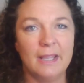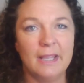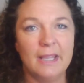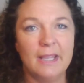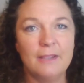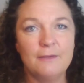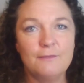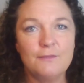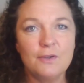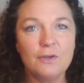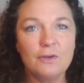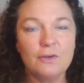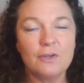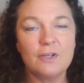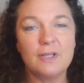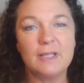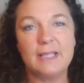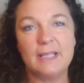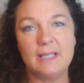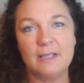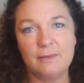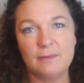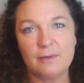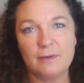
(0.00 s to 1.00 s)
If your
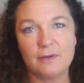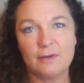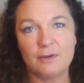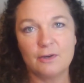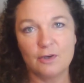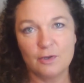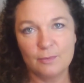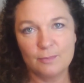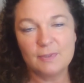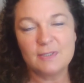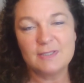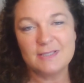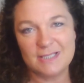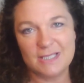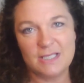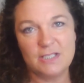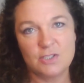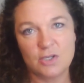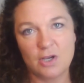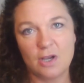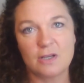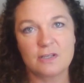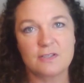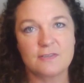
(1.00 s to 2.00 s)
herbal
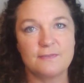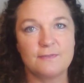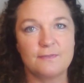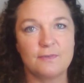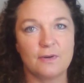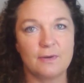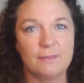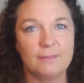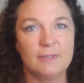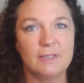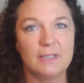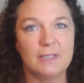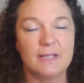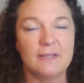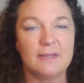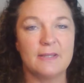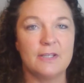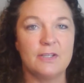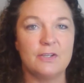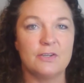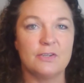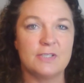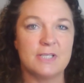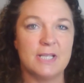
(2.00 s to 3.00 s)
detox formula
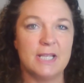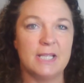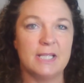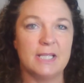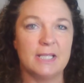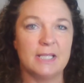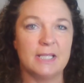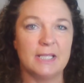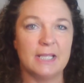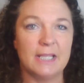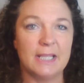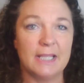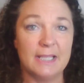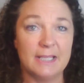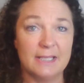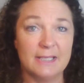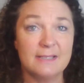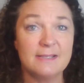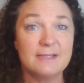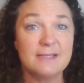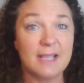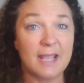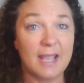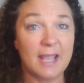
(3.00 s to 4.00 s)
that you're taking
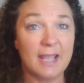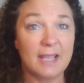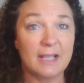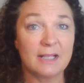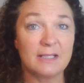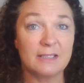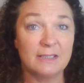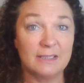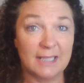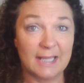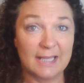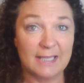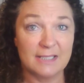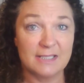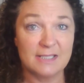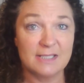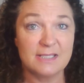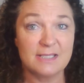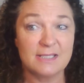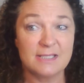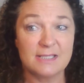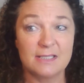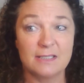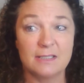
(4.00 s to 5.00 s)
is a
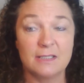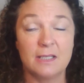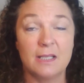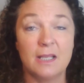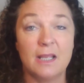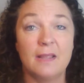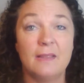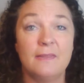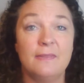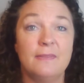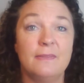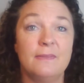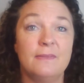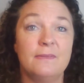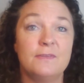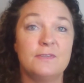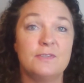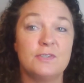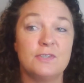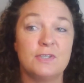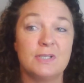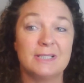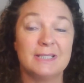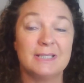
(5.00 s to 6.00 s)
cleanse
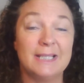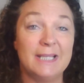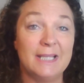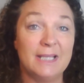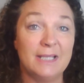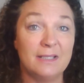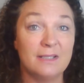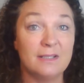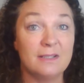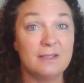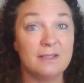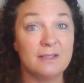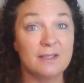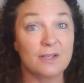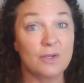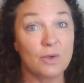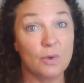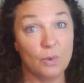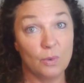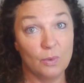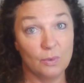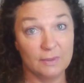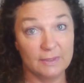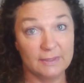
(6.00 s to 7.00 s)
to clean the
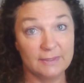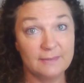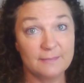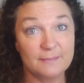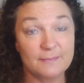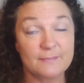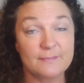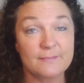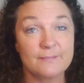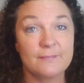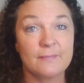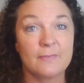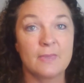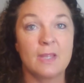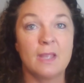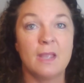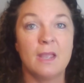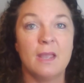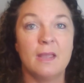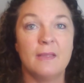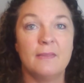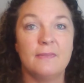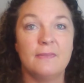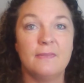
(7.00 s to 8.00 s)
colon,
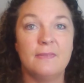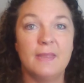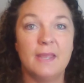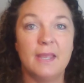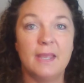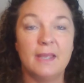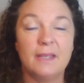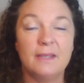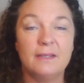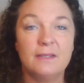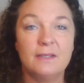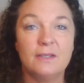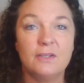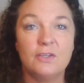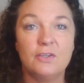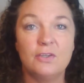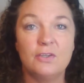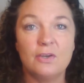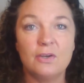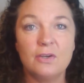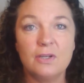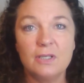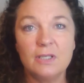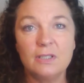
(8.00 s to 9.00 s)
then
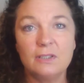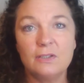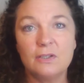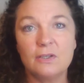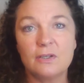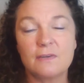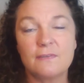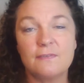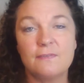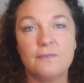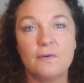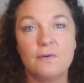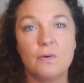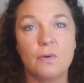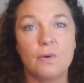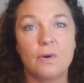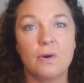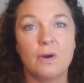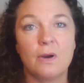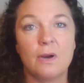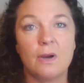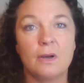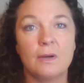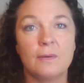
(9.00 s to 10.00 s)
you're going to look
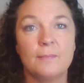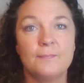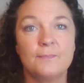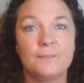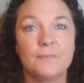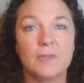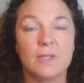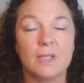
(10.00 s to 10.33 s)
for